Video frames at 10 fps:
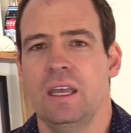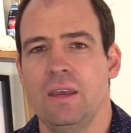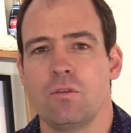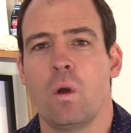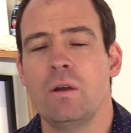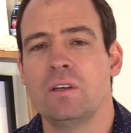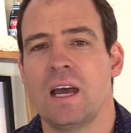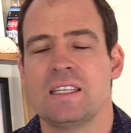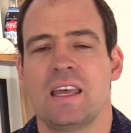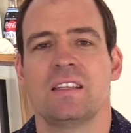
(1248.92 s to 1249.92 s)
everyone who
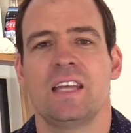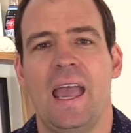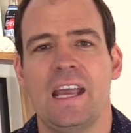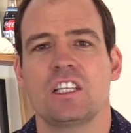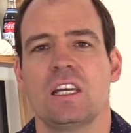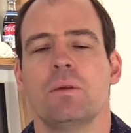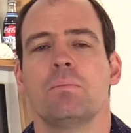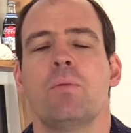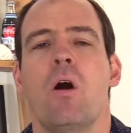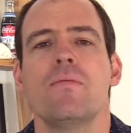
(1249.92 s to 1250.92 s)
does that is actually
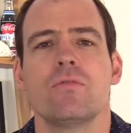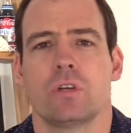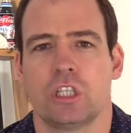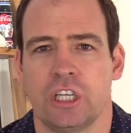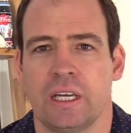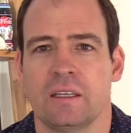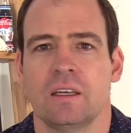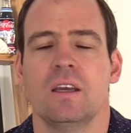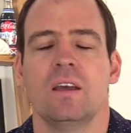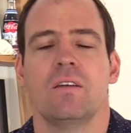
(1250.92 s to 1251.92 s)
impoverishing
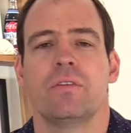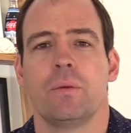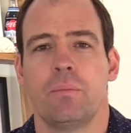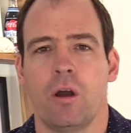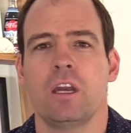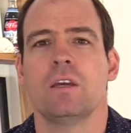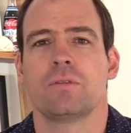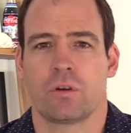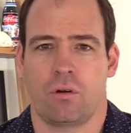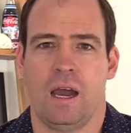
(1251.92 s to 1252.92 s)
the body
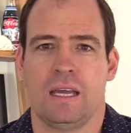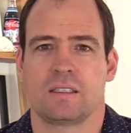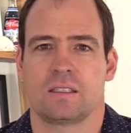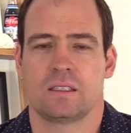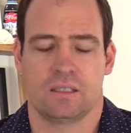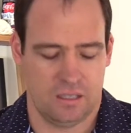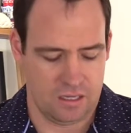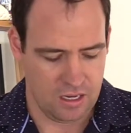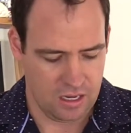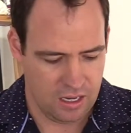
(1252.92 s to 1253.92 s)
of Christ.
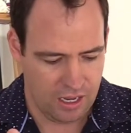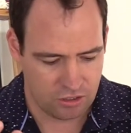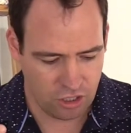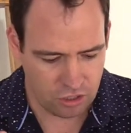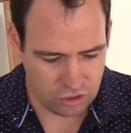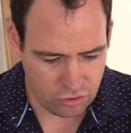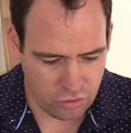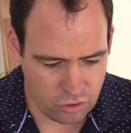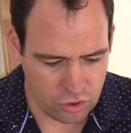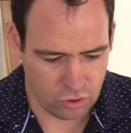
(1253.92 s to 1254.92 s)
And so the
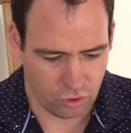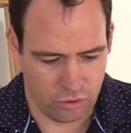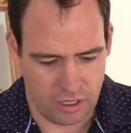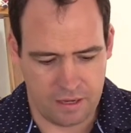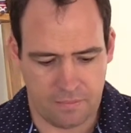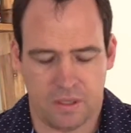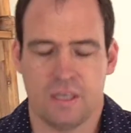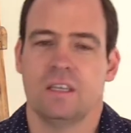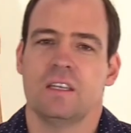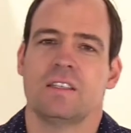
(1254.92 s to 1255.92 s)
true story
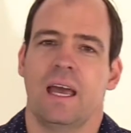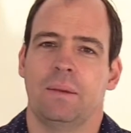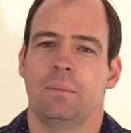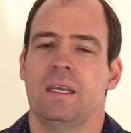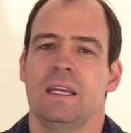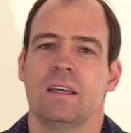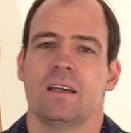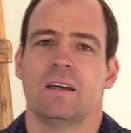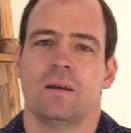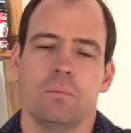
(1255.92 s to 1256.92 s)
is that
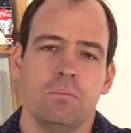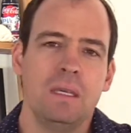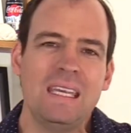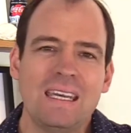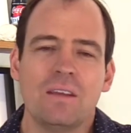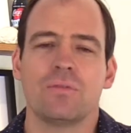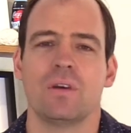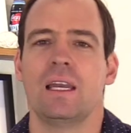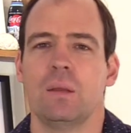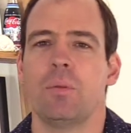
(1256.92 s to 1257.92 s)
being
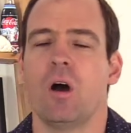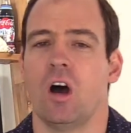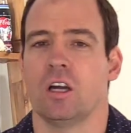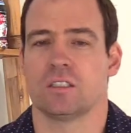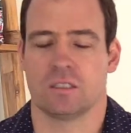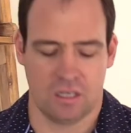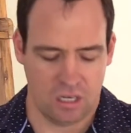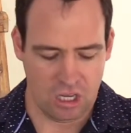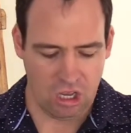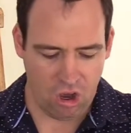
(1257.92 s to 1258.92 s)
meaningfully part
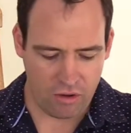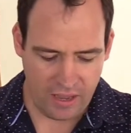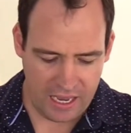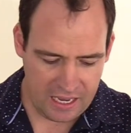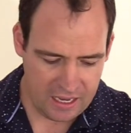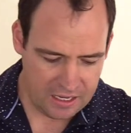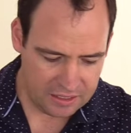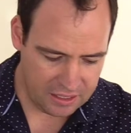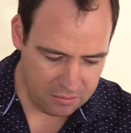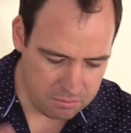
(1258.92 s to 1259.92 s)
of a
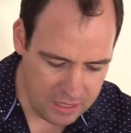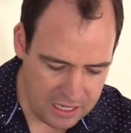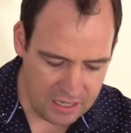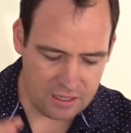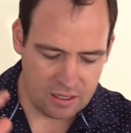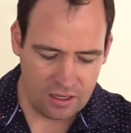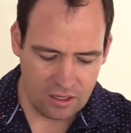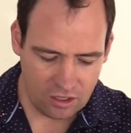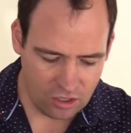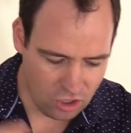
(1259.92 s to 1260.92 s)
committed
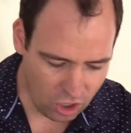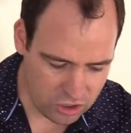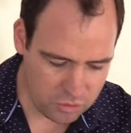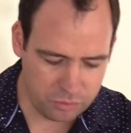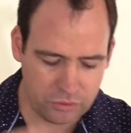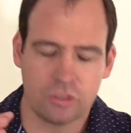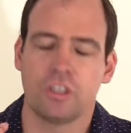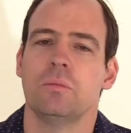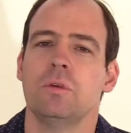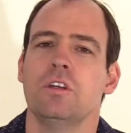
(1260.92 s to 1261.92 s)
gospel
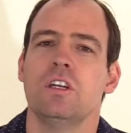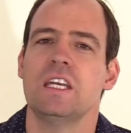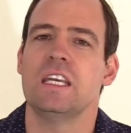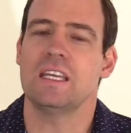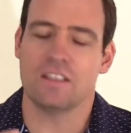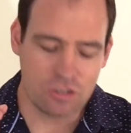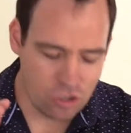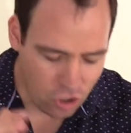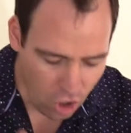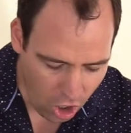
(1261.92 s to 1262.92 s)
community is
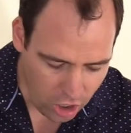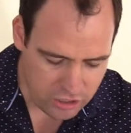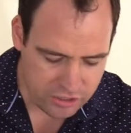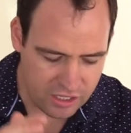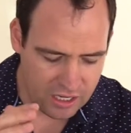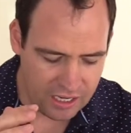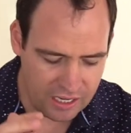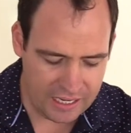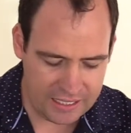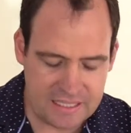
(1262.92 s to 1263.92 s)
God's
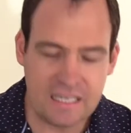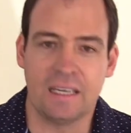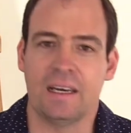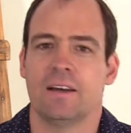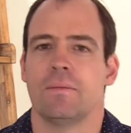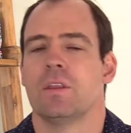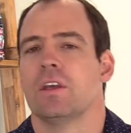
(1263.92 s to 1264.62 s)
idea